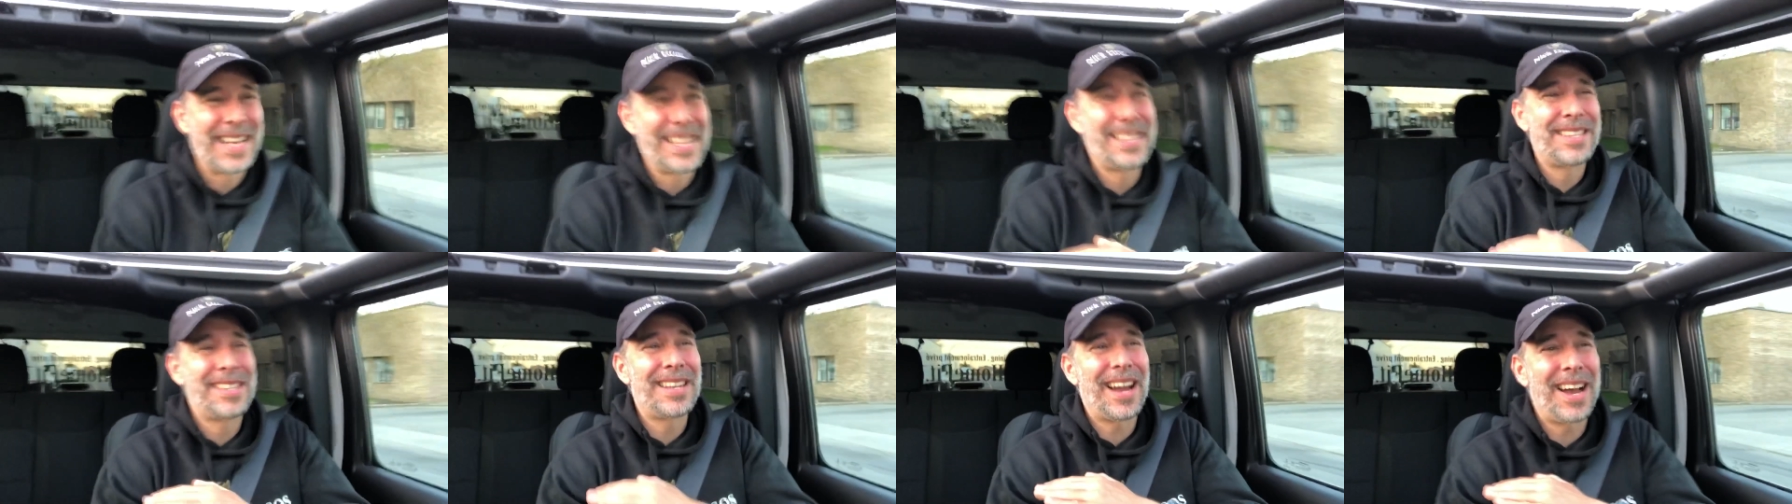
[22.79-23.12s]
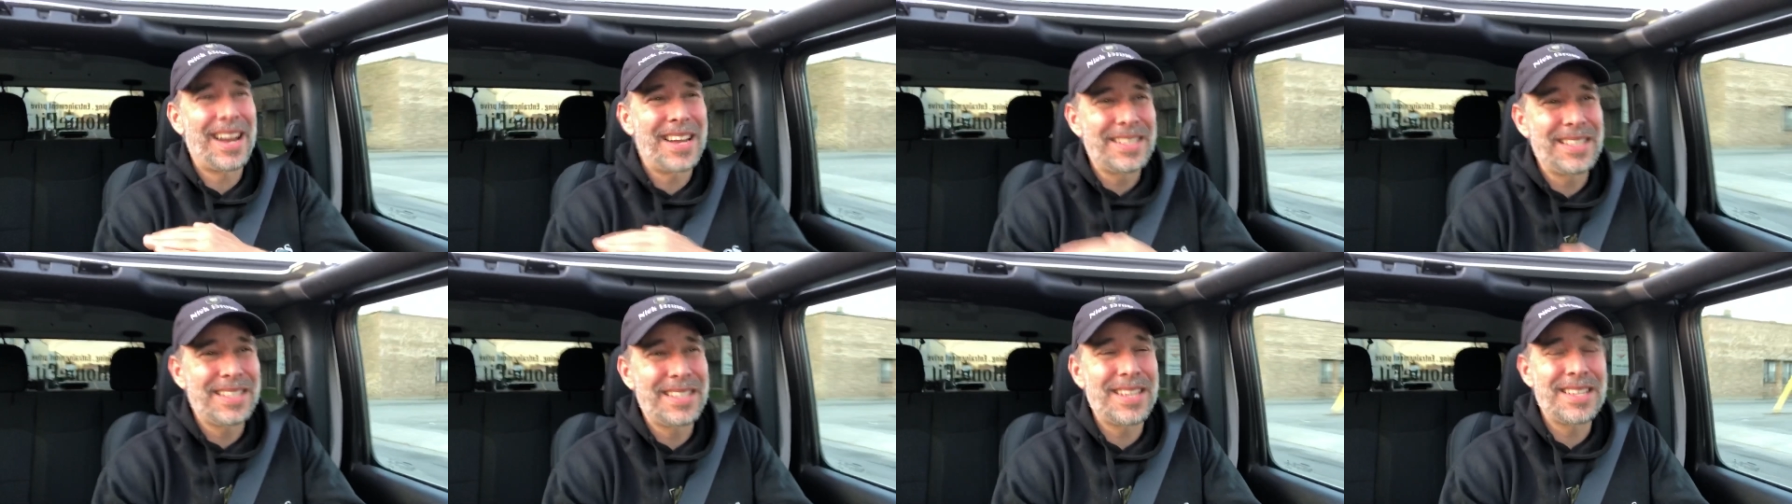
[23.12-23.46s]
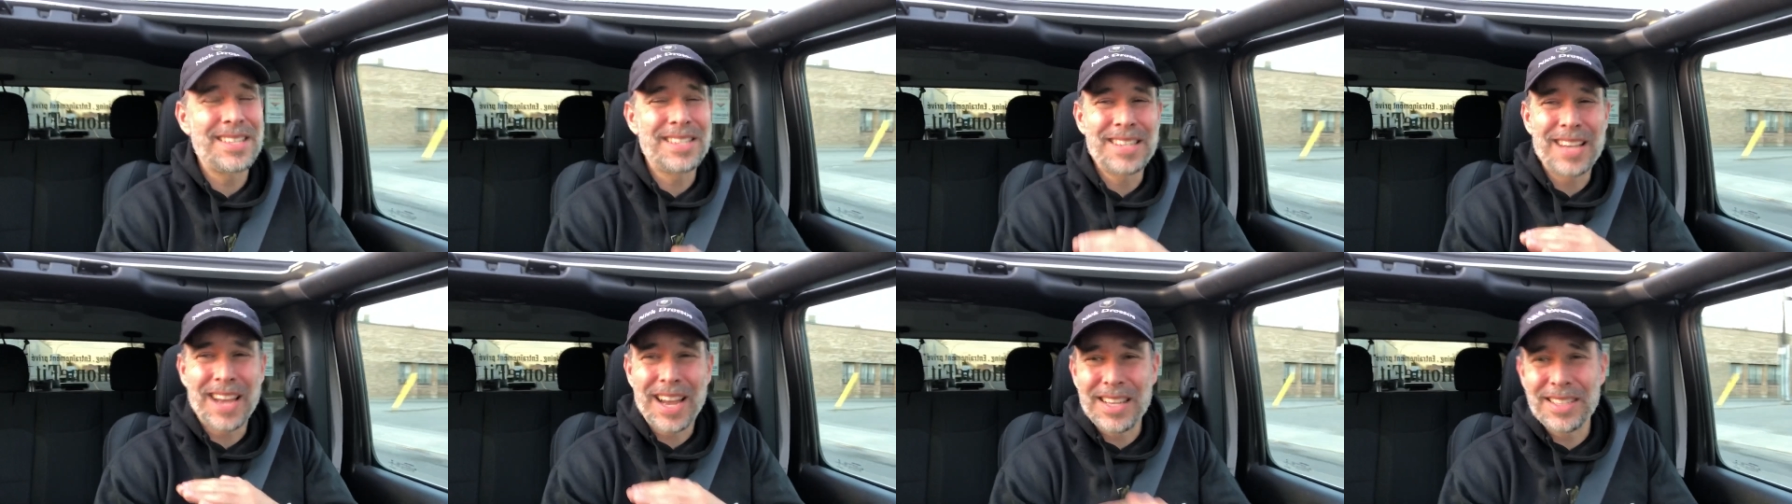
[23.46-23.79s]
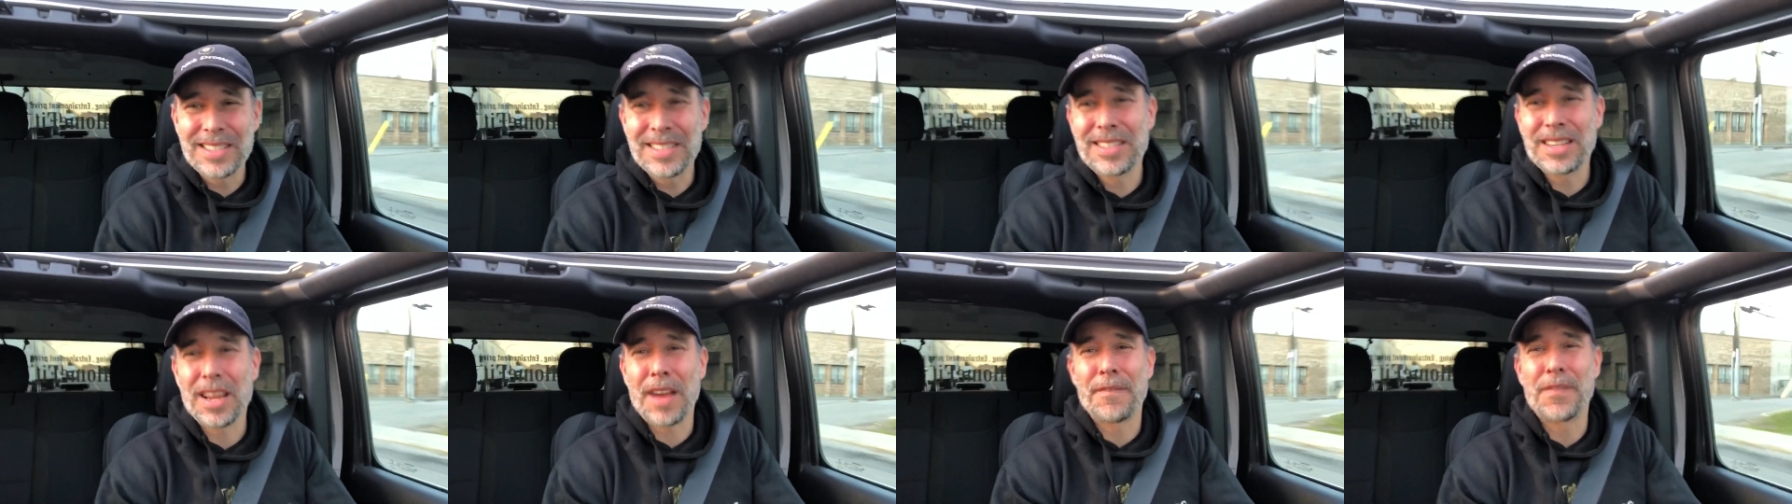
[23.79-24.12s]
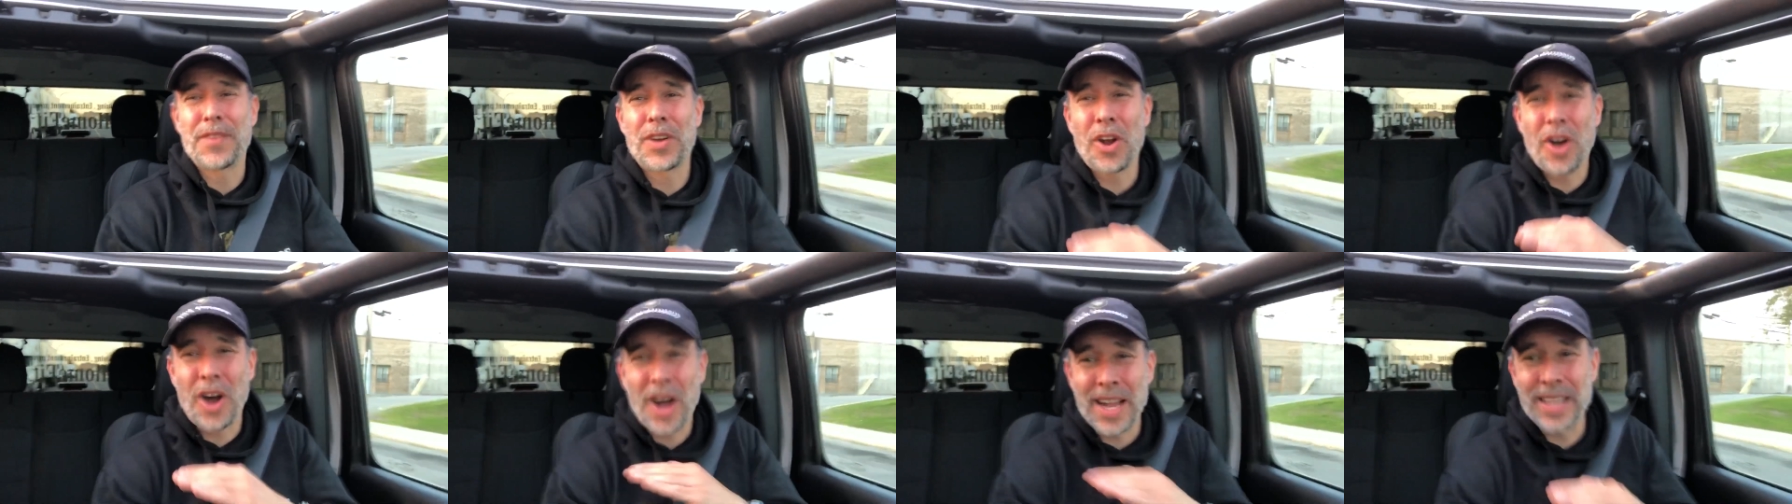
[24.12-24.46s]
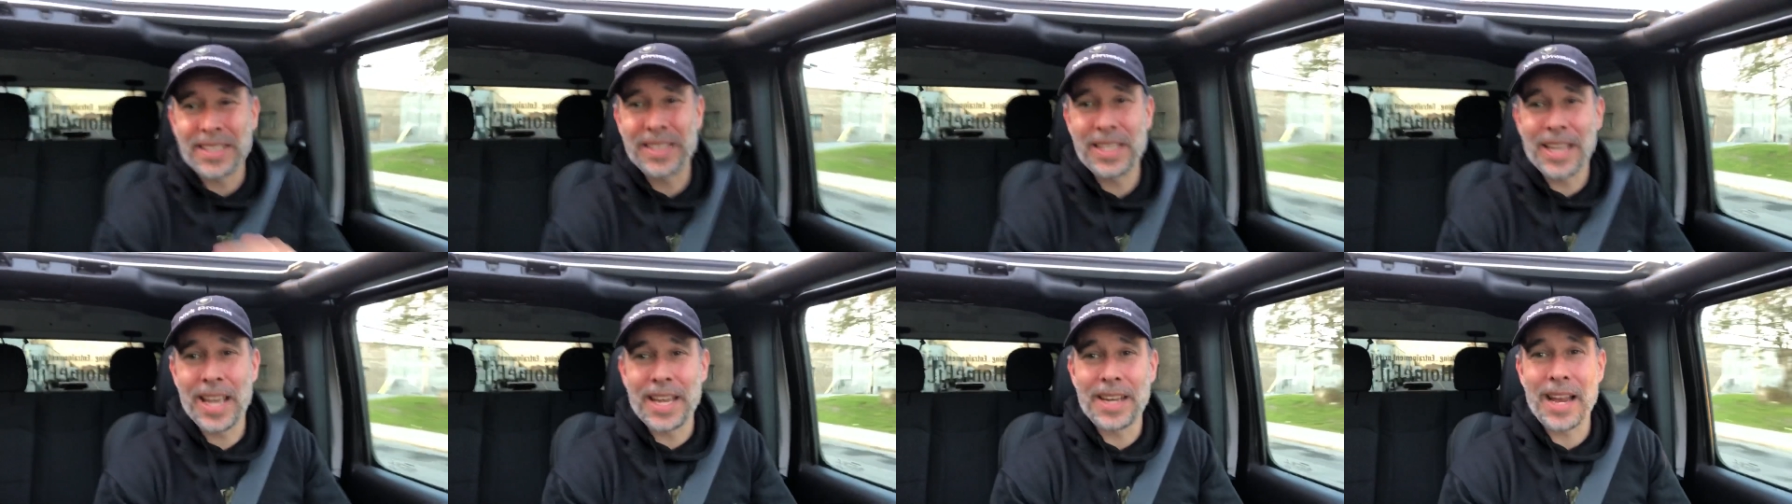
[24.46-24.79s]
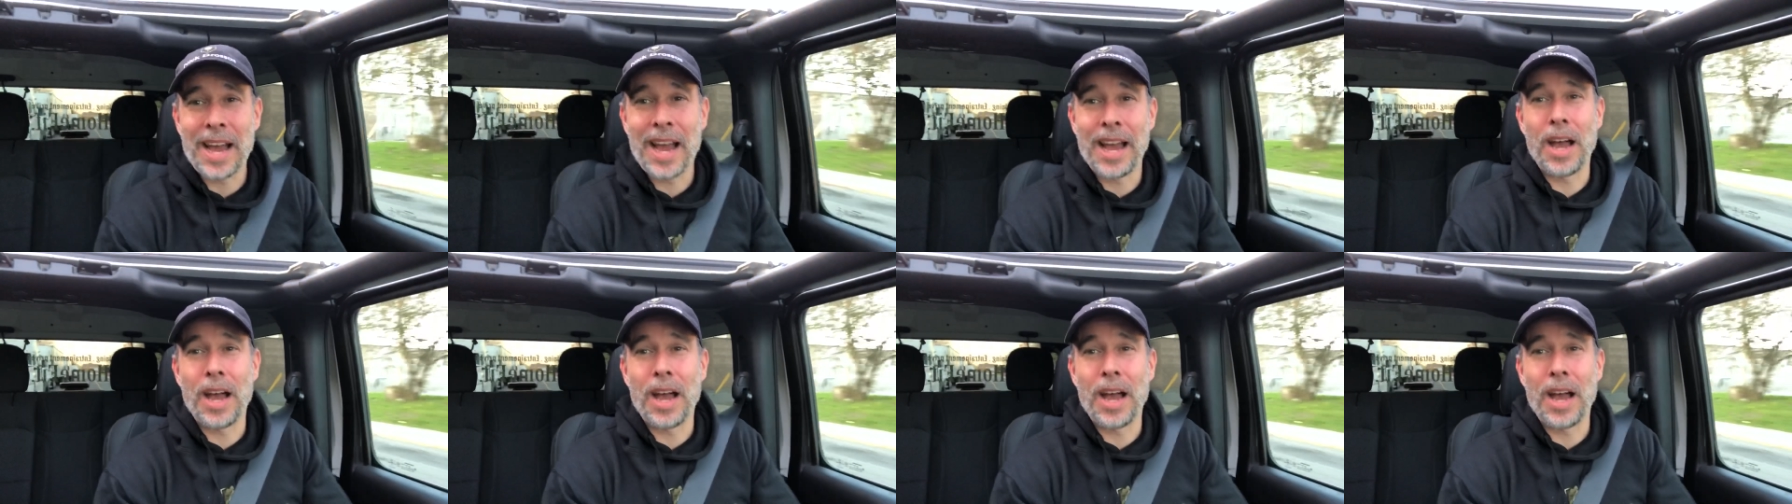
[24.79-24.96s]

tons and tons of content.